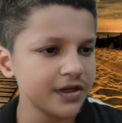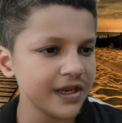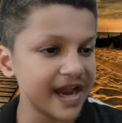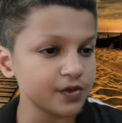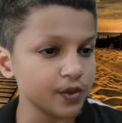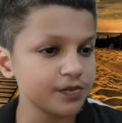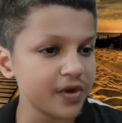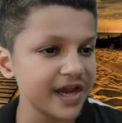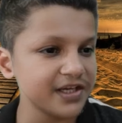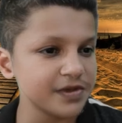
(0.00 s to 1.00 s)
At one
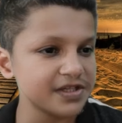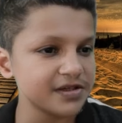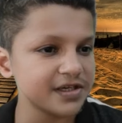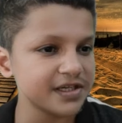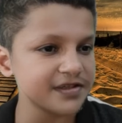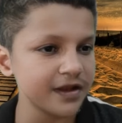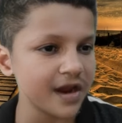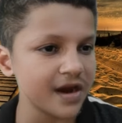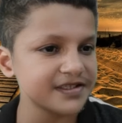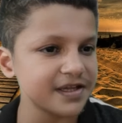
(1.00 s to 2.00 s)
point, Mister Russell,
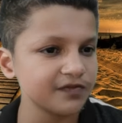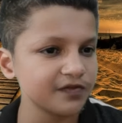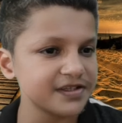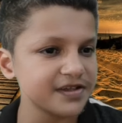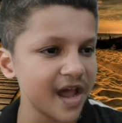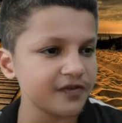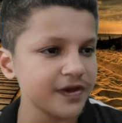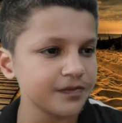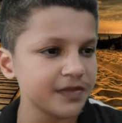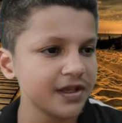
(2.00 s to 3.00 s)
or some version of
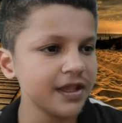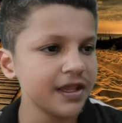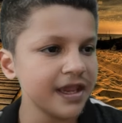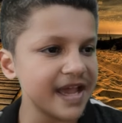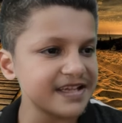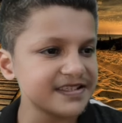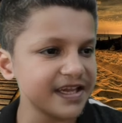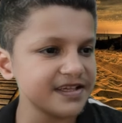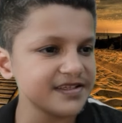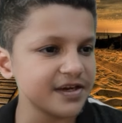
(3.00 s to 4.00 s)
him,
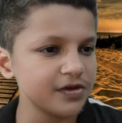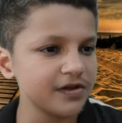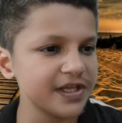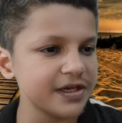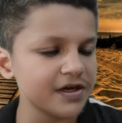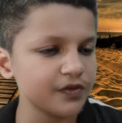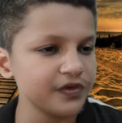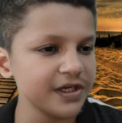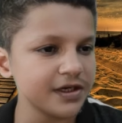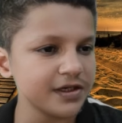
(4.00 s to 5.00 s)
assays the role with a
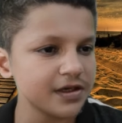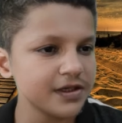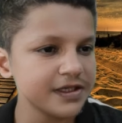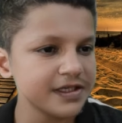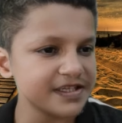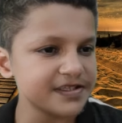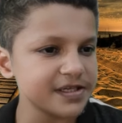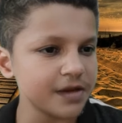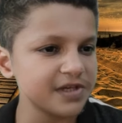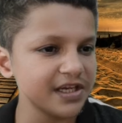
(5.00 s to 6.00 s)
weird,
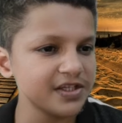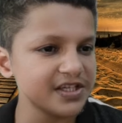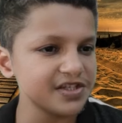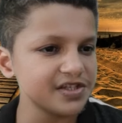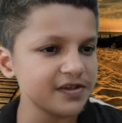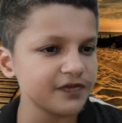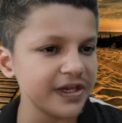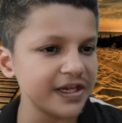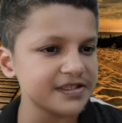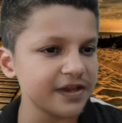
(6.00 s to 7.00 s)
disrupting digital
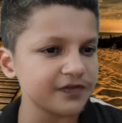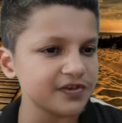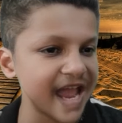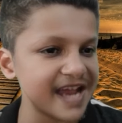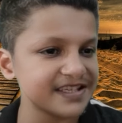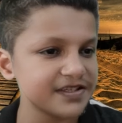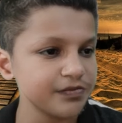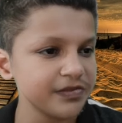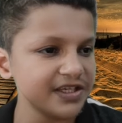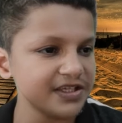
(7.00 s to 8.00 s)
facelift that's
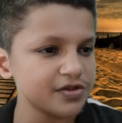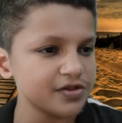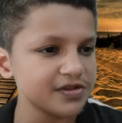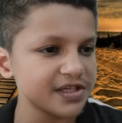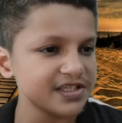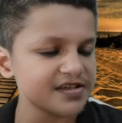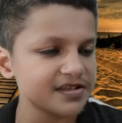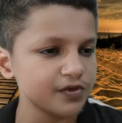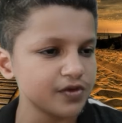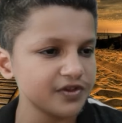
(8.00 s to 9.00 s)
meant to suggest
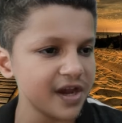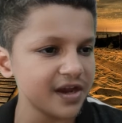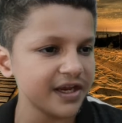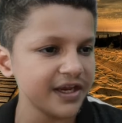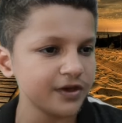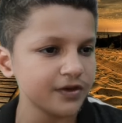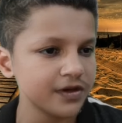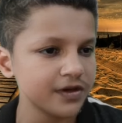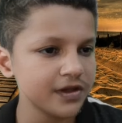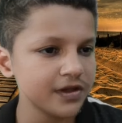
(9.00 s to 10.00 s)
the young Ego,
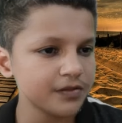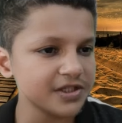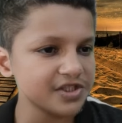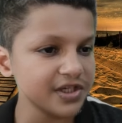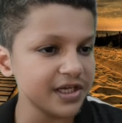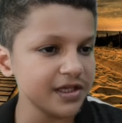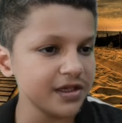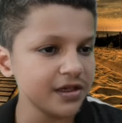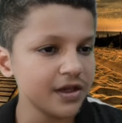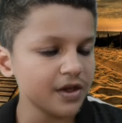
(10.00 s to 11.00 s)
but
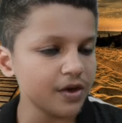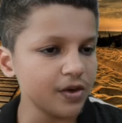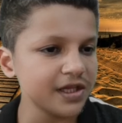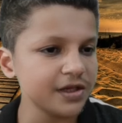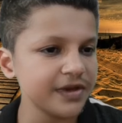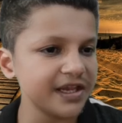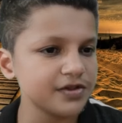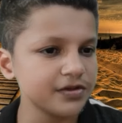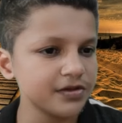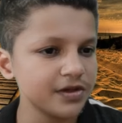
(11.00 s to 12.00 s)
really only makes
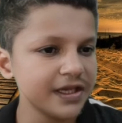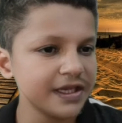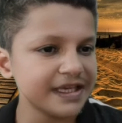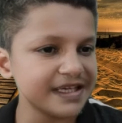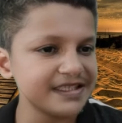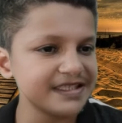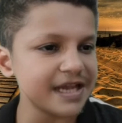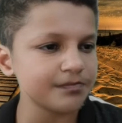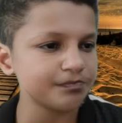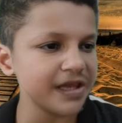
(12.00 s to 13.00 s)
you
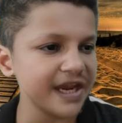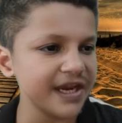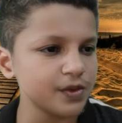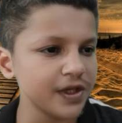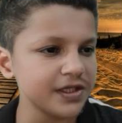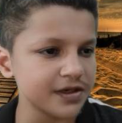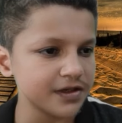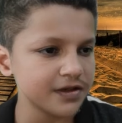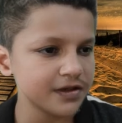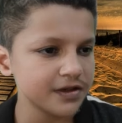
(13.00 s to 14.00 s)
contemplate whether
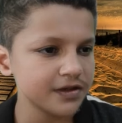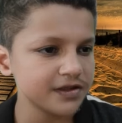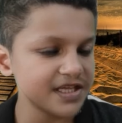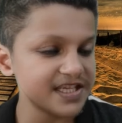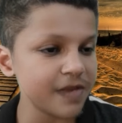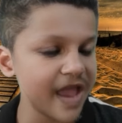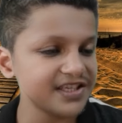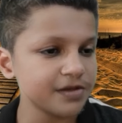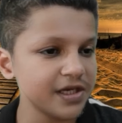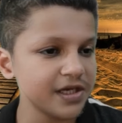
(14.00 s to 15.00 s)
this
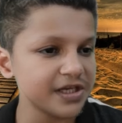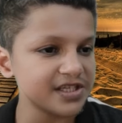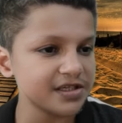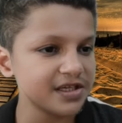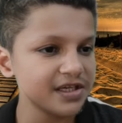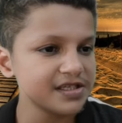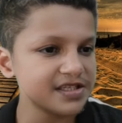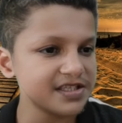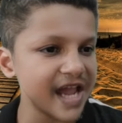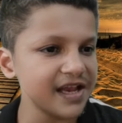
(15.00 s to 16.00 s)
Benjamin Button
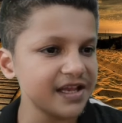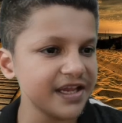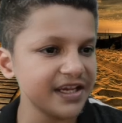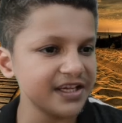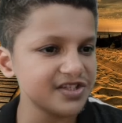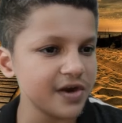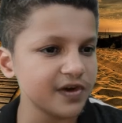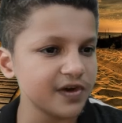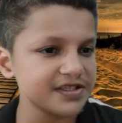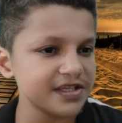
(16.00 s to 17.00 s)
style age
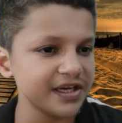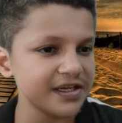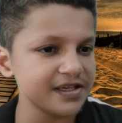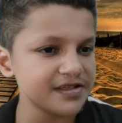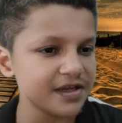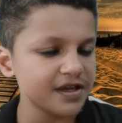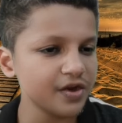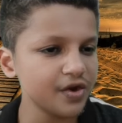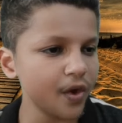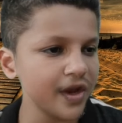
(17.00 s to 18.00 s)
reversing is
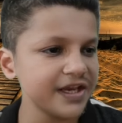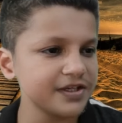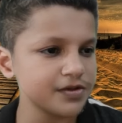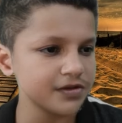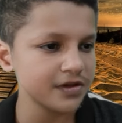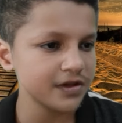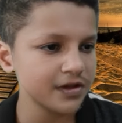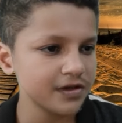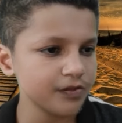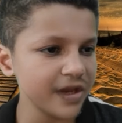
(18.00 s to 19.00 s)
going to
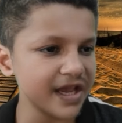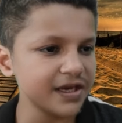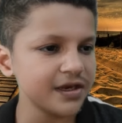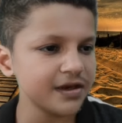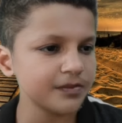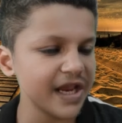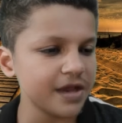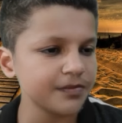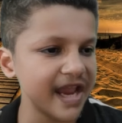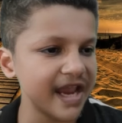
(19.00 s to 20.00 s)
become,
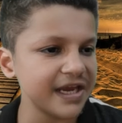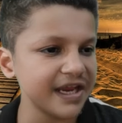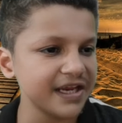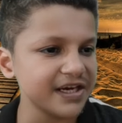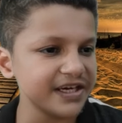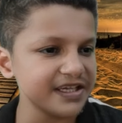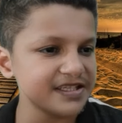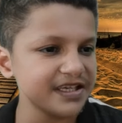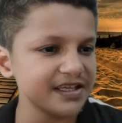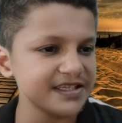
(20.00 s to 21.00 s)
become an
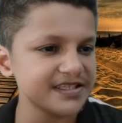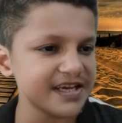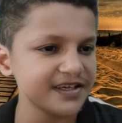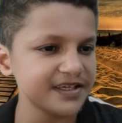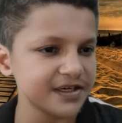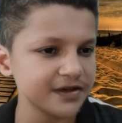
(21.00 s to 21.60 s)
increasingly standard